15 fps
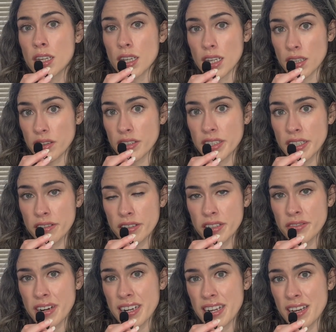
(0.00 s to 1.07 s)
in the series
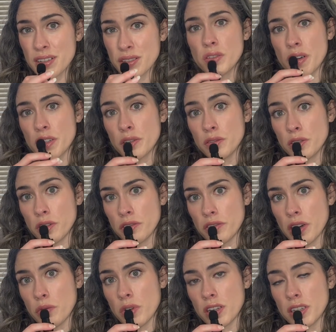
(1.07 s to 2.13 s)
right now, so I don't know if
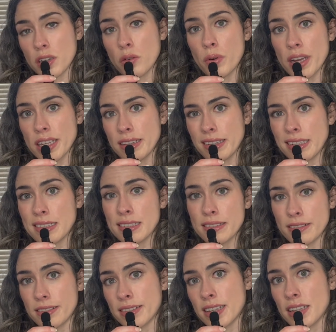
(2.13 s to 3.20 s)
I want to quite like
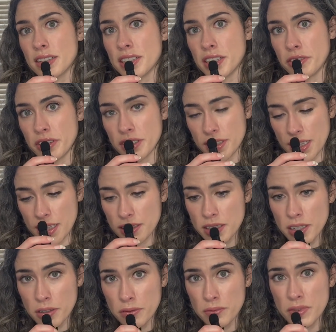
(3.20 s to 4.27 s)
start that series yet.
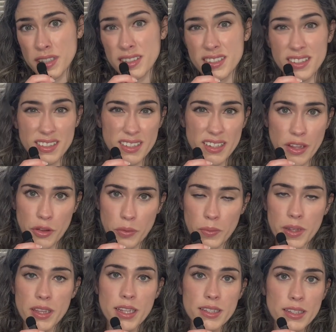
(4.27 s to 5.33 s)
So it's just another
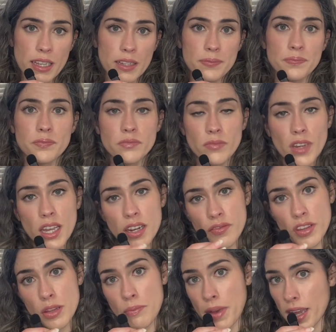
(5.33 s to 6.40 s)
one that like kind of
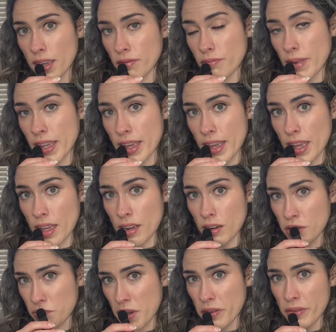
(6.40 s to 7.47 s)
in the back of my head
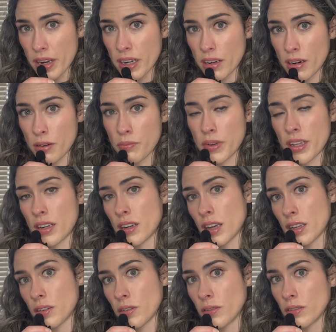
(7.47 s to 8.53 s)
on my radar, but
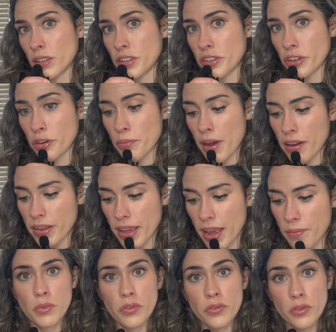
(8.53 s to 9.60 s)
not totally sure about
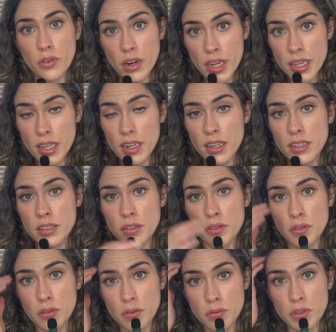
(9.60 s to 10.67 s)
yet. Before I get
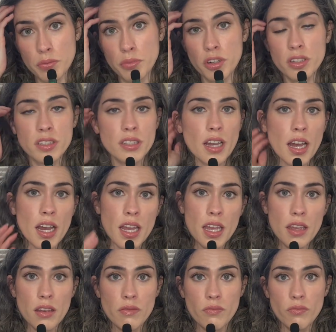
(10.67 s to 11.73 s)
into the books
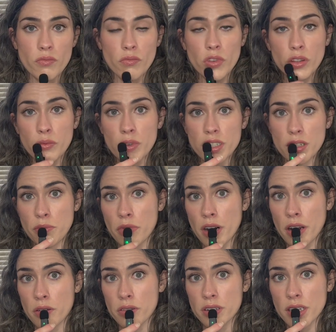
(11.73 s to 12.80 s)
I really want to
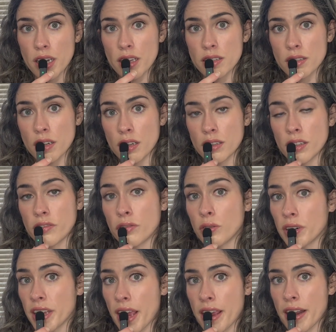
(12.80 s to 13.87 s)
prioritize on the
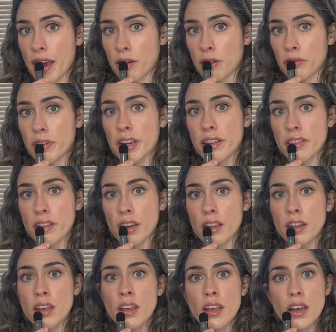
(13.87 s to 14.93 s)
48-hour readathon,
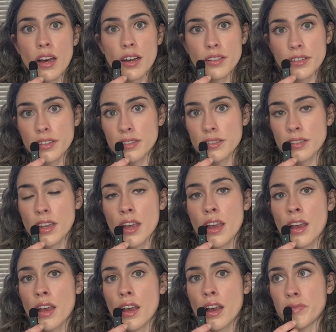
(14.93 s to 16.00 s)
I'll just
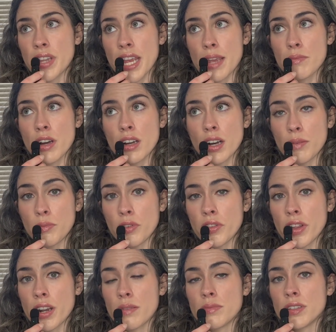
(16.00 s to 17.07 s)
name a couple
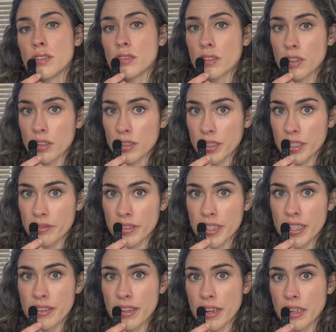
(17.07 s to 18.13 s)
that I'm still currently
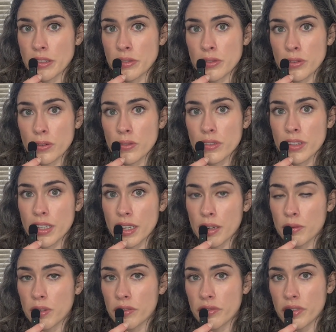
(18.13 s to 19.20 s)
reading that I don't think I
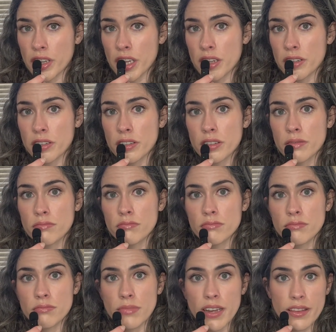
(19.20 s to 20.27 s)
will finish
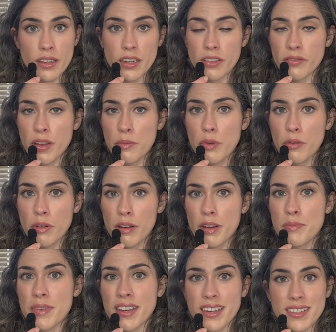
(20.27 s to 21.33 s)
by the end of February,
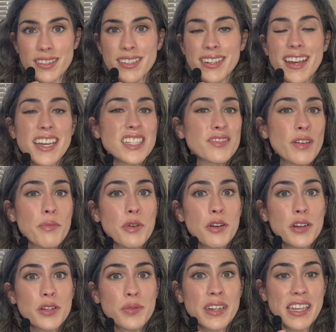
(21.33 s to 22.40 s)
because today is
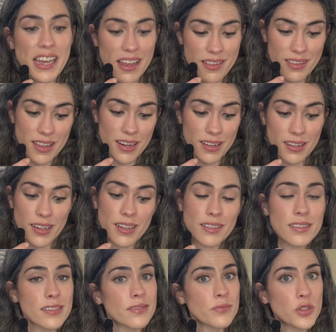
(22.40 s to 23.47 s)
February 28th and it
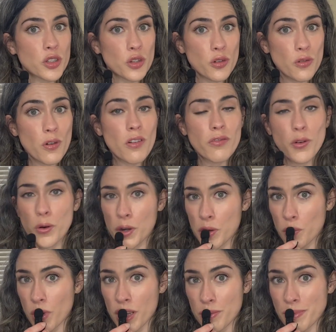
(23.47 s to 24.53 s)
is
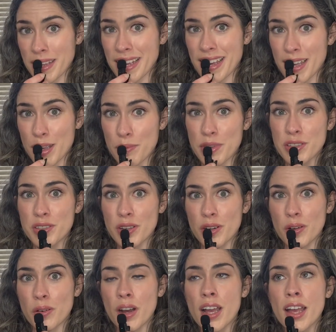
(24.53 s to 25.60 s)
2:41 p.m.
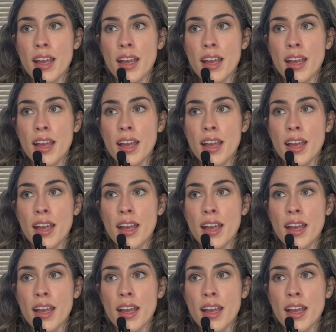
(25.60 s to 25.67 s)
So